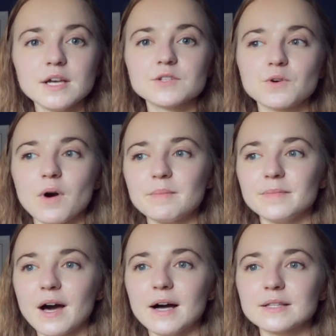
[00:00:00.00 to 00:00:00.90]
so I'm
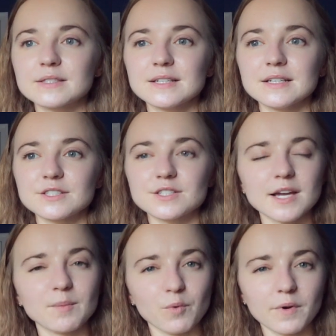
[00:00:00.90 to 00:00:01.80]
not just kind
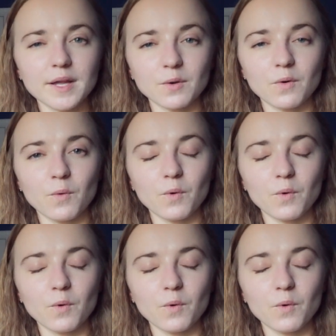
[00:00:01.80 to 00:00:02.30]
of bored at